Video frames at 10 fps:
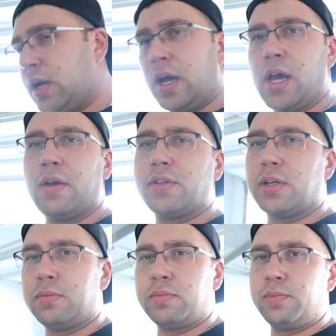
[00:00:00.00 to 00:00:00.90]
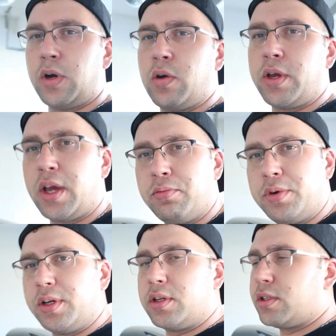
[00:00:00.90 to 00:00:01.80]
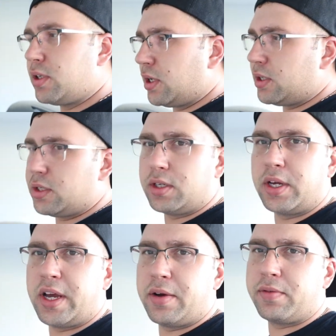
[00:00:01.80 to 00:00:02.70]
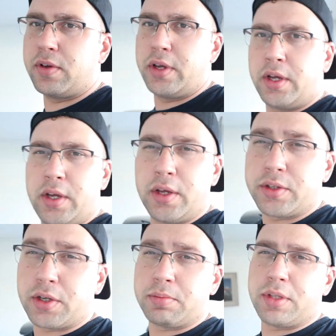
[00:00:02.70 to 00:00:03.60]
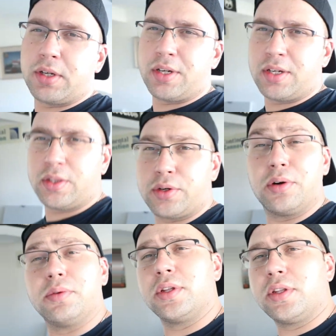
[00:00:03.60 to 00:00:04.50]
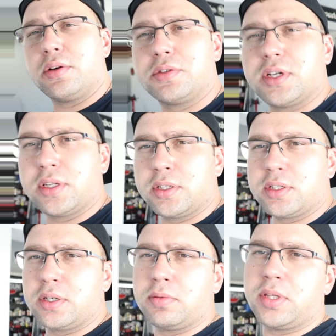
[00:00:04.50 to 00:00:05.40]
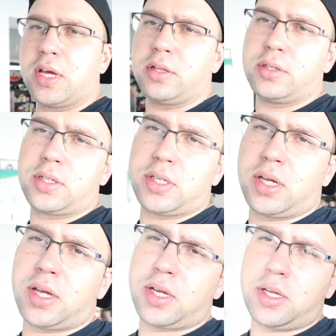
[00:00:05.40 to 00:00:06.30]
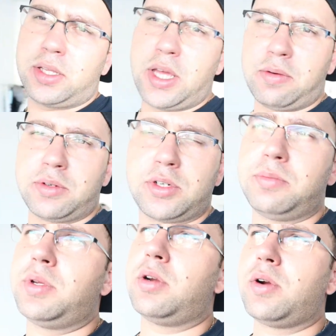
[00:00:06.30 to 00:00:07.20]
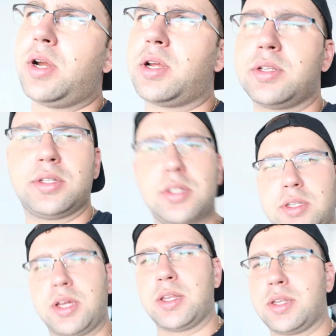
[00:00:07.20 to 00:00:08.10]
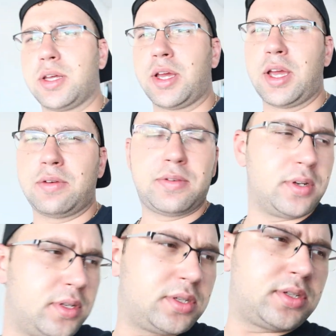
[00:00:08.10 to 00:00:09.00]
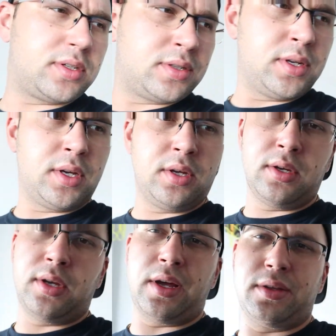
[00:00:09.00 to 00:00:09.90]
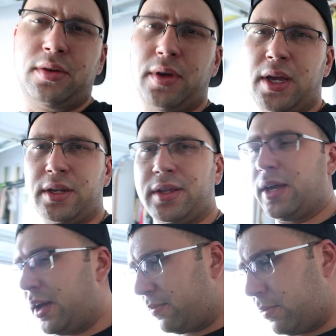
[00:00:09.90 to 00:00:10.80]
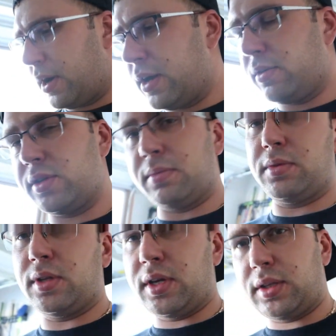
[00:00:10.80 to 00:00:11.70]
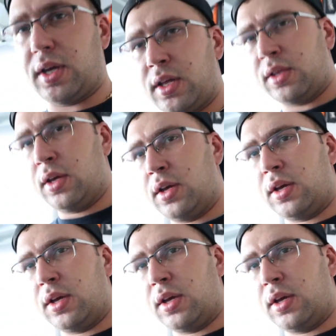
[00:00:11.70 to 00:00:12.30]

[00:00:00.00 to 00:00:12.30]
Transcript: I have some OEM wheels that I still have, so I'm gonna throw one of those on and see what that looks like. That one should be all right, because it's a 9.5 and it's, I don't know, 8.5 wide or something like that.